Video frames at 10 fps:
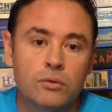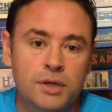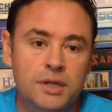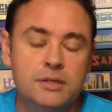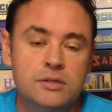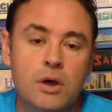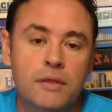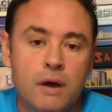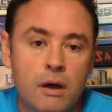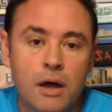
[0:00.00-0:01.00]

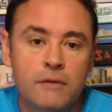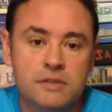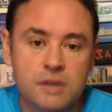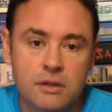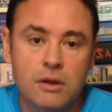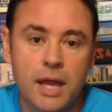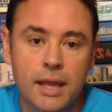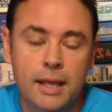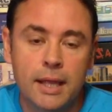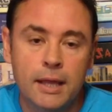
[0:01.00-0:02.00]
redesign the hive so that
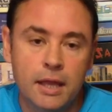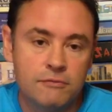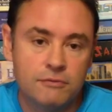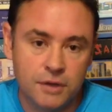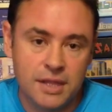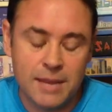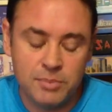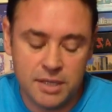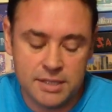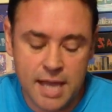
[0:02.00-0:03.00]
I can free
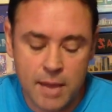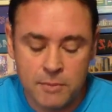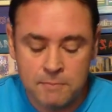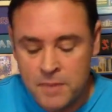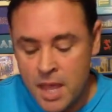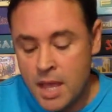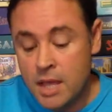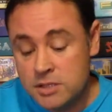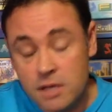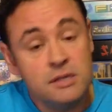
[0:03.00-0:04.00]
that piece up.
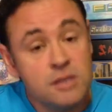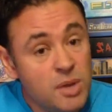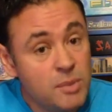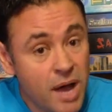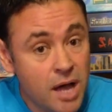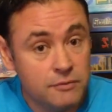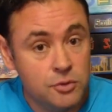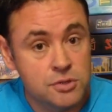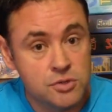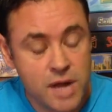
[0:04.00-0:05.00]
So this could be part
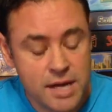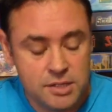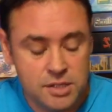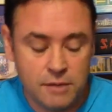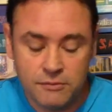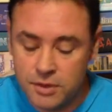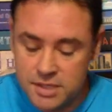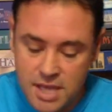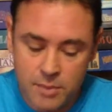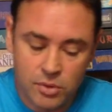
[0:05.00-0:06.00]
of your strategy. For
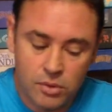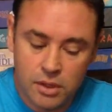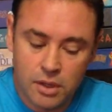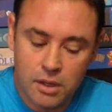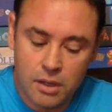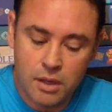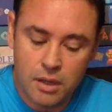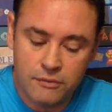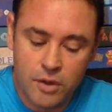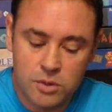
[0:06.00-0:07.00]
example,
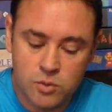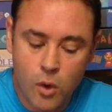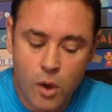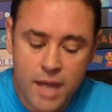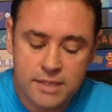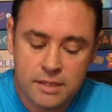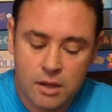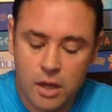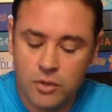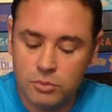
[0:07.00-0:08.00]
if I white,
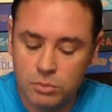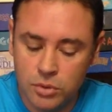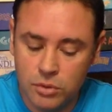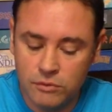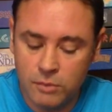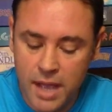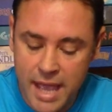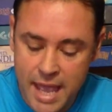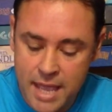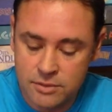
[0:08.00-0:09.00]
I could move my
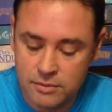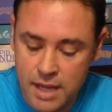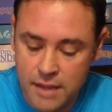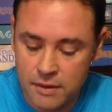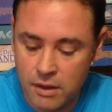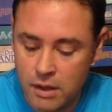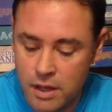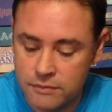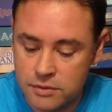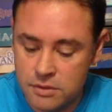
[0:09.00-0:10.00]
ant around the
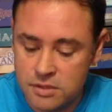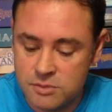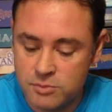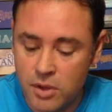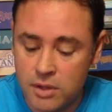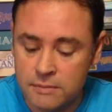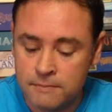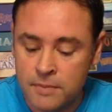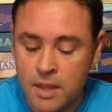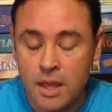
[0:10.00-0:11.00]
hive to this spot,
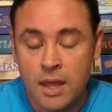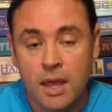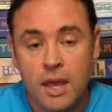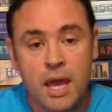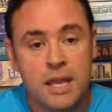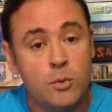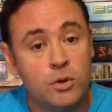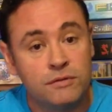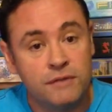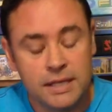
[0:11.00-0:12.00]
and that
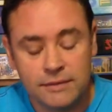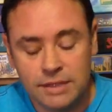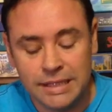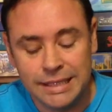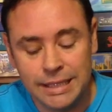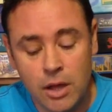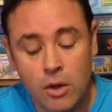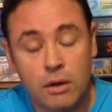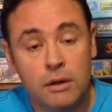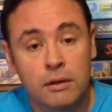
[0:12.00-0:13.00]
would effectively
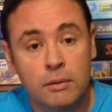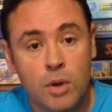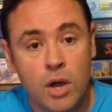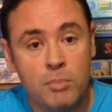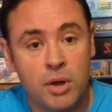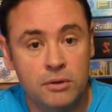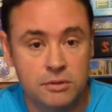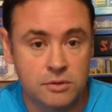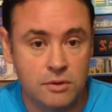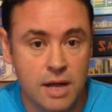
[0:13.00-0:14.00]
lock my
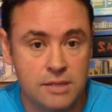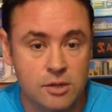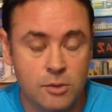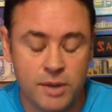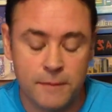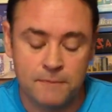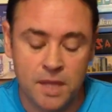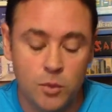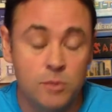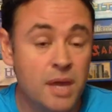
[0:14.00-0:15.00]
opponent's grasshopper.
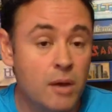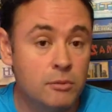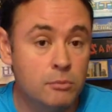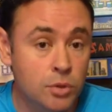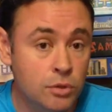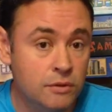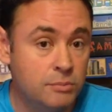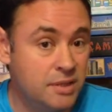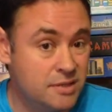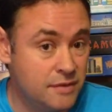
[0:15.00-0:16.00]
He wouldn't be able to move
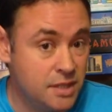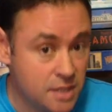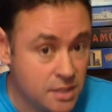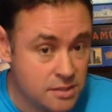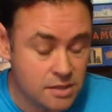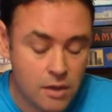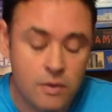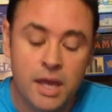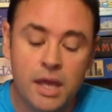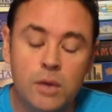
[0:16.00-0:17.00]
it because if he did
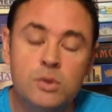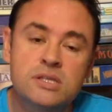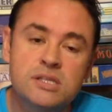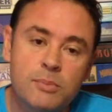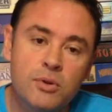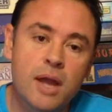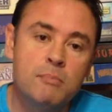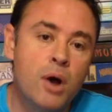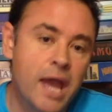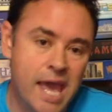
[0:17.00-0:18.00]
so, he would
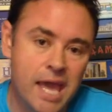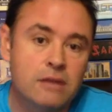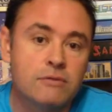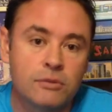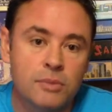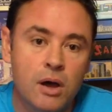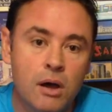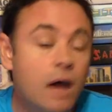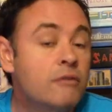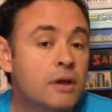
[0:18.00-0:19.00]
separate my ant from the
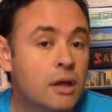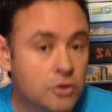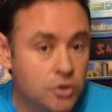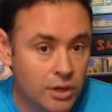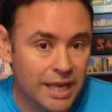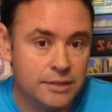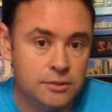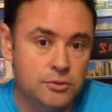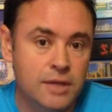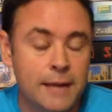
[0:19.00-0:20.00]
hive. Not allowed
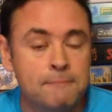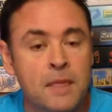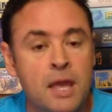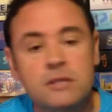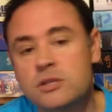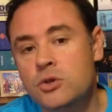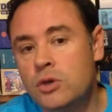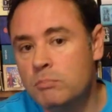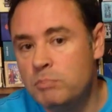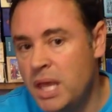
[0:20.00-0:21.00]
to do that. So
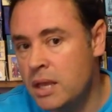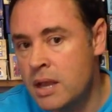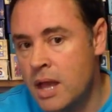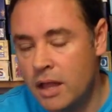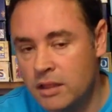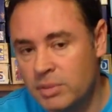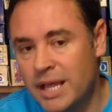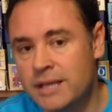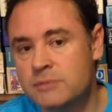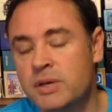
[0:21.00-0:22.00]
you can pin other
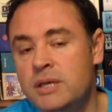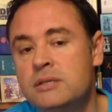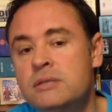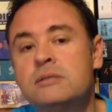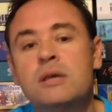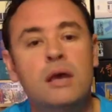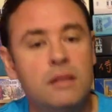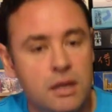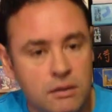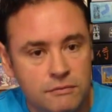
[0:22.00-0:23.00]
players' pieces,
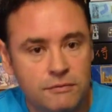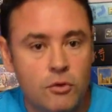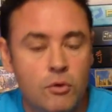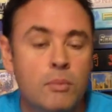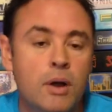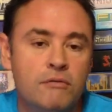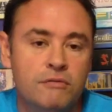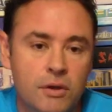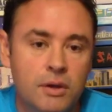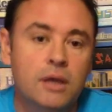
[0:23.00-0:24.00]
and that can form a
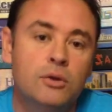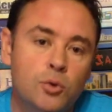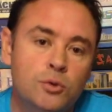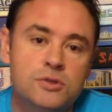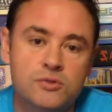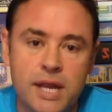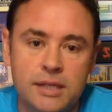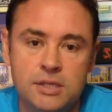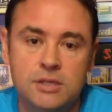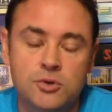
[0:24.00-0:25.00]
very good
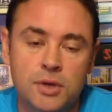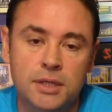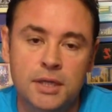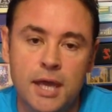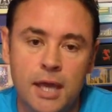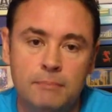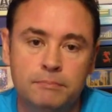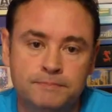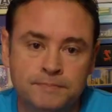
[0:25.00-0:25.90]
strategy during the game.